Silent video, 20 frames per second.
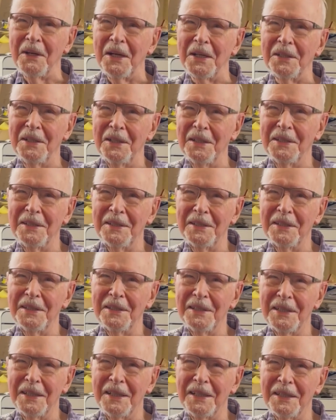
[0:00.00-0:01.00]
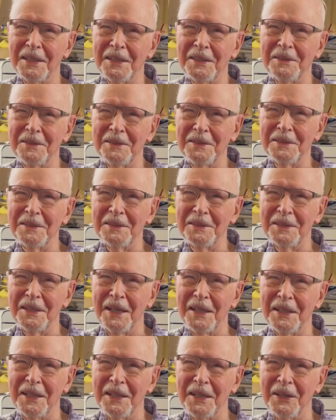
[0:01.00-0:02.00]
Yeah. I mean, there
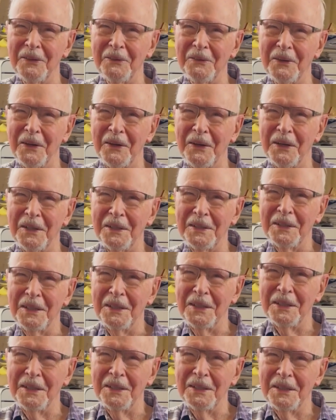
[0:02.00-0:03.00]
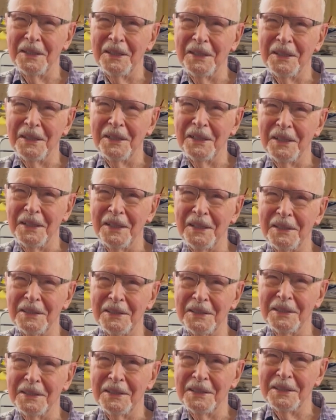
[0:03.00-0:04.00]
are studies that are still being
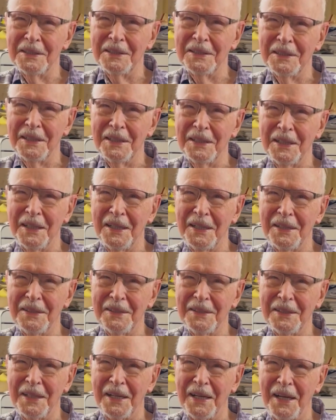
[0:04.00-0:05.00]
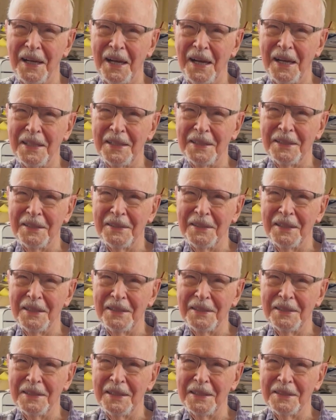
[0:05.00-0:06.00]
done that using that kind of structure,
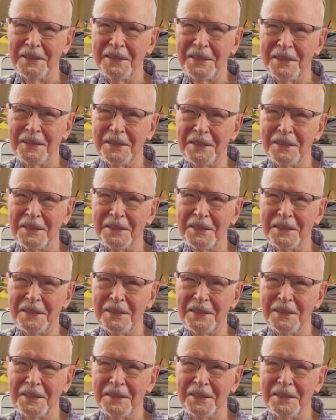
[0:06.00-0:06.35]
I think.